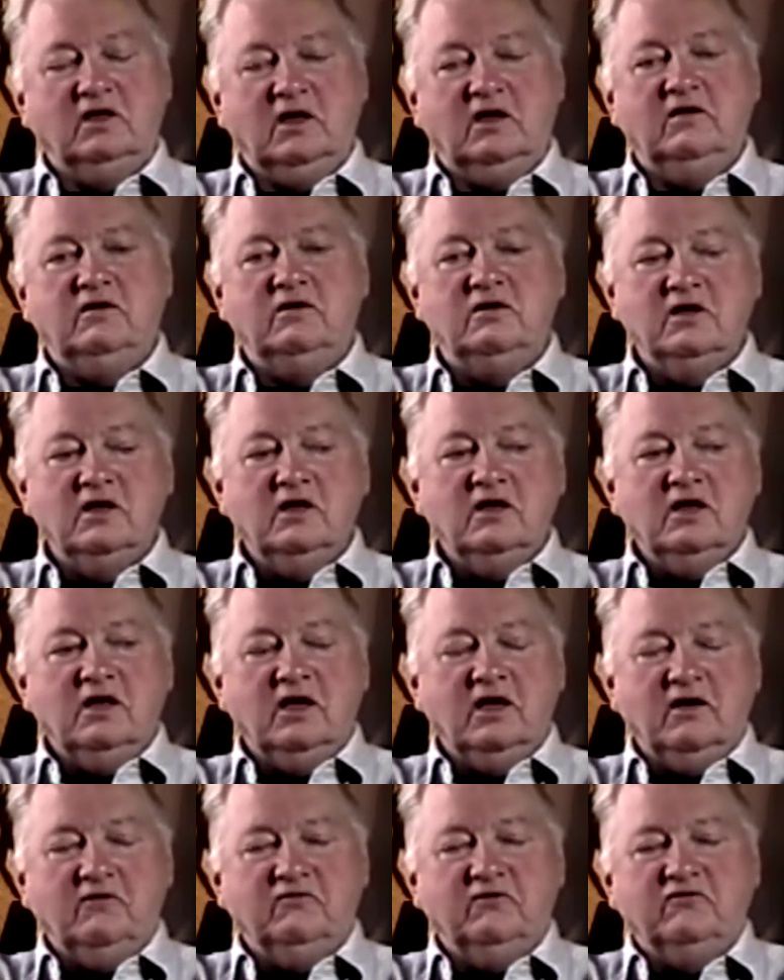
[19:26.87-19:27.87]
I
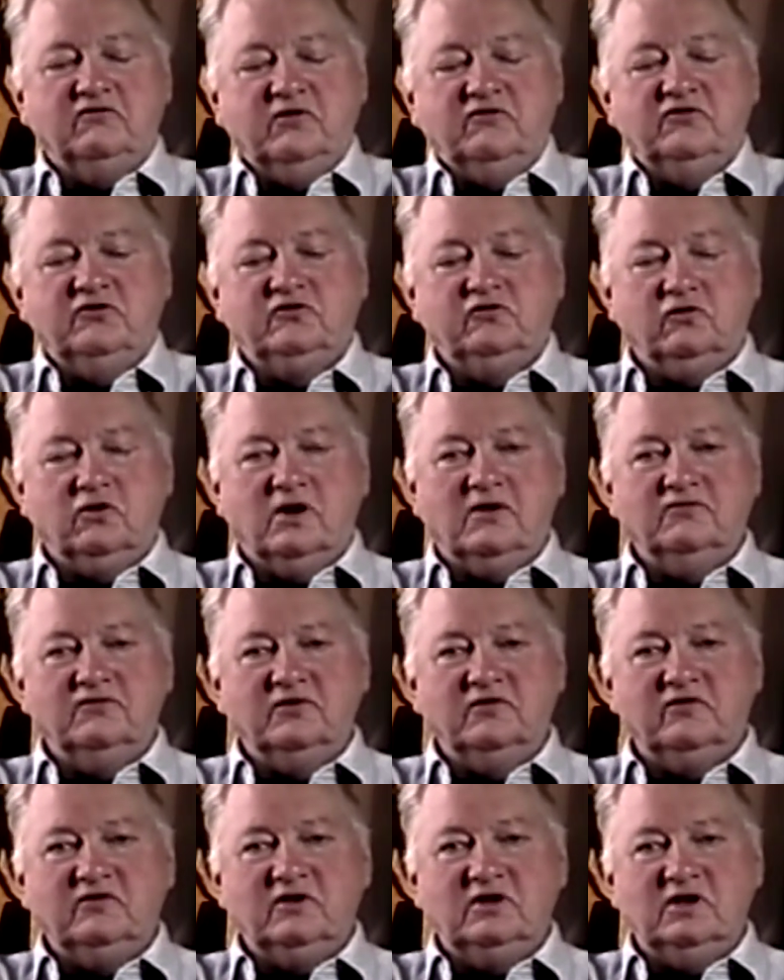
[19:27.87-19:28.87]
every so
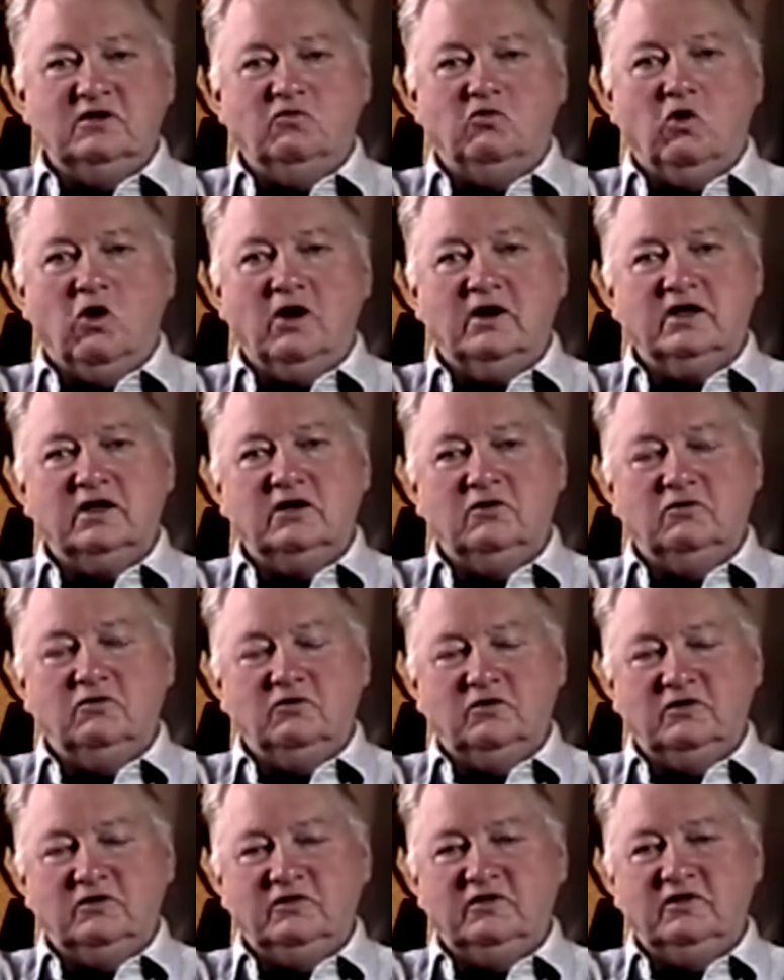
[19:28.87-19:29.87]
often see him walking
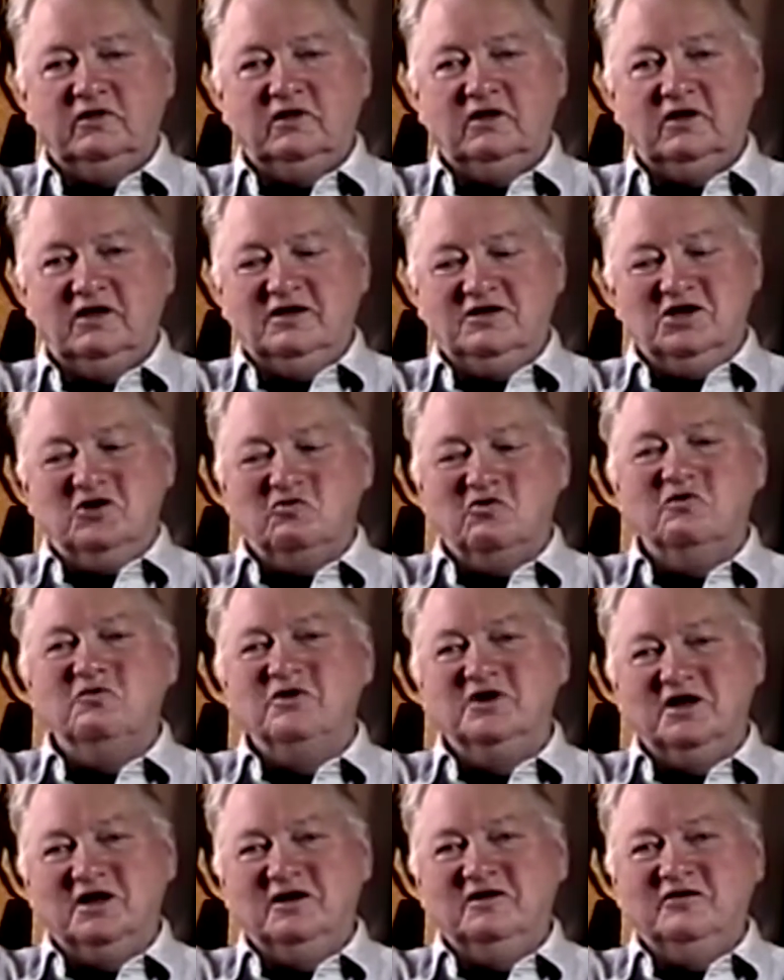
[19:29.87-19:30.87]
with a young
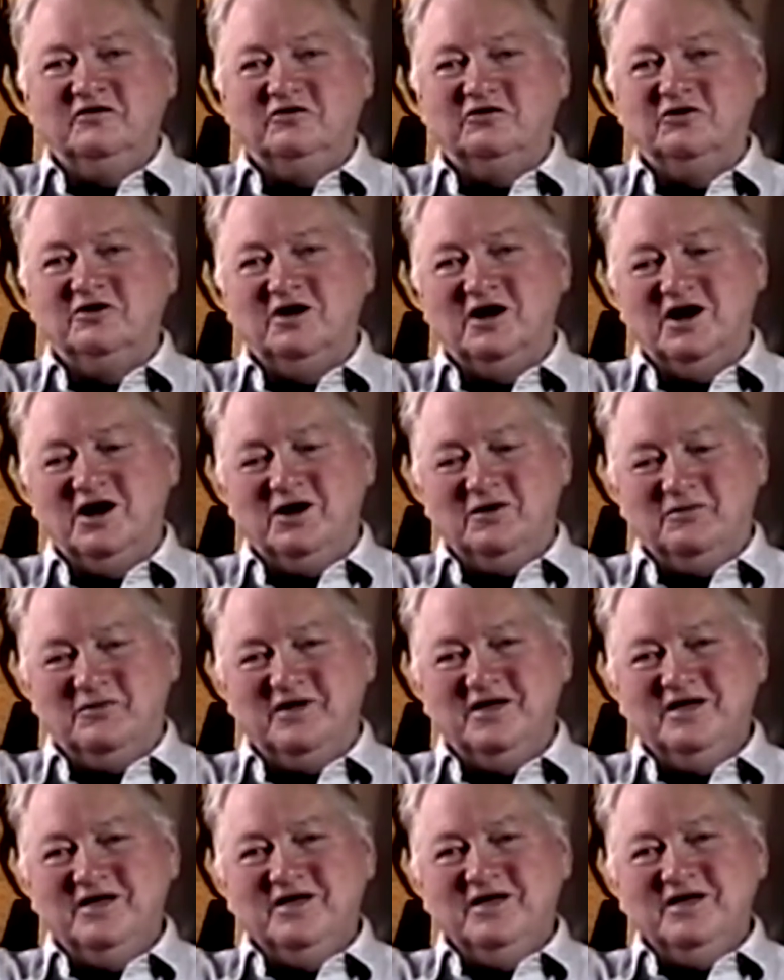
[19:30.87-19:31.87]
woman on his good arm.